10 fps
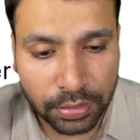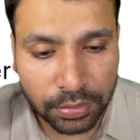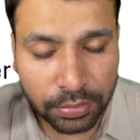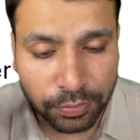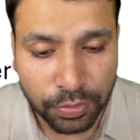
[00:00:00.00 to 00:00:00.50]

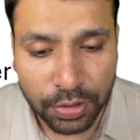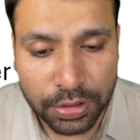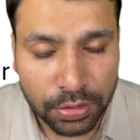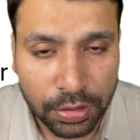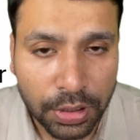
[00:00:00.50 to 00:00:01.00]
focus
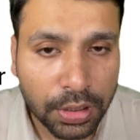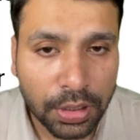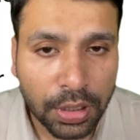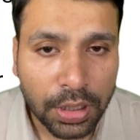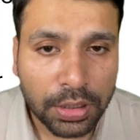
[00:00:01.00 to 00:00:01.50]
on it,
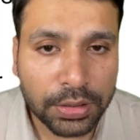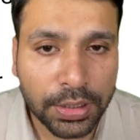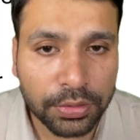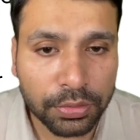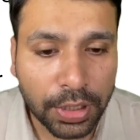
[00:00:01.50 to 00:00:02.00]
then
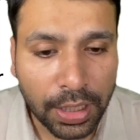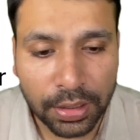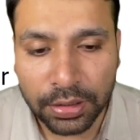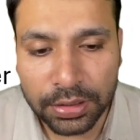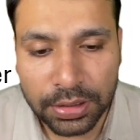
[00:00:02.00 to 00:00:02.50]
you can
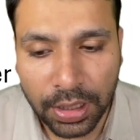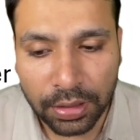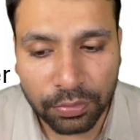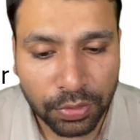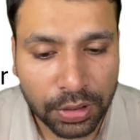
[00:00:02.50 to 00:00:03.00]
understand
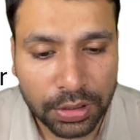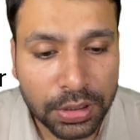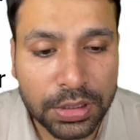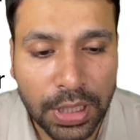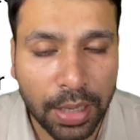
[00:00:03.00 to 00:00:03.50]
what
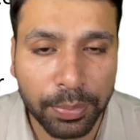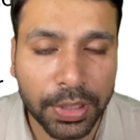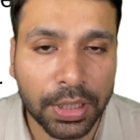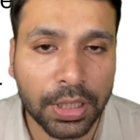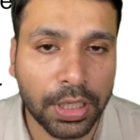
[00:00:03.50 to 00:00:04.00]
is happening
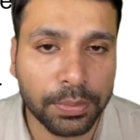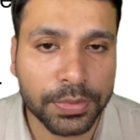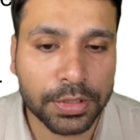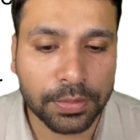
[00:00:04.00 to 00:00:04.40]
in ALPS.